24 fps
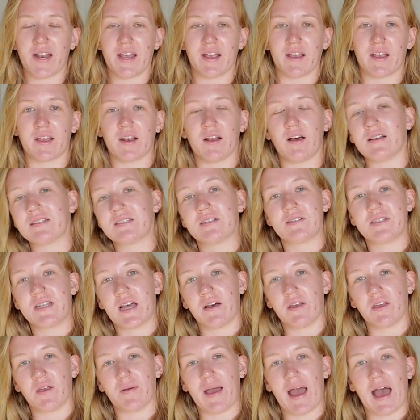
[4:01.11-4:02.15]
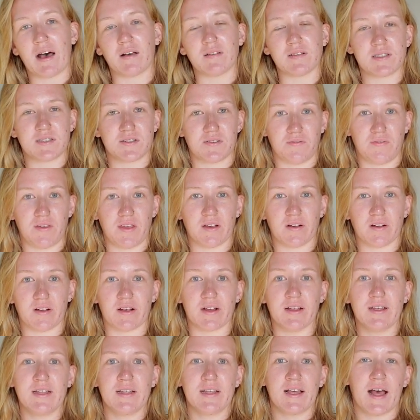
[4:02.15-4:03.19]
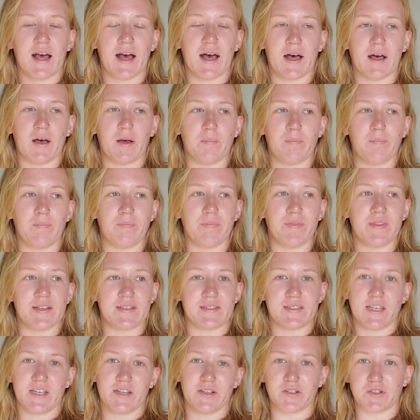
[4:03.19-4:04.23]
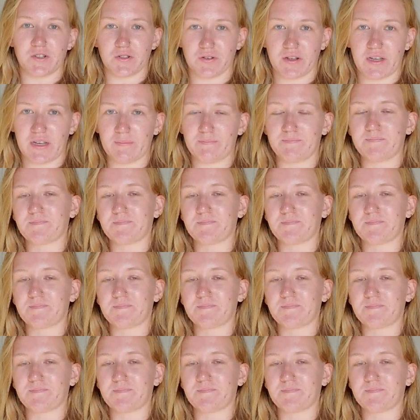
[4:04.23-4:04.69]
and can also tell you how severe this injury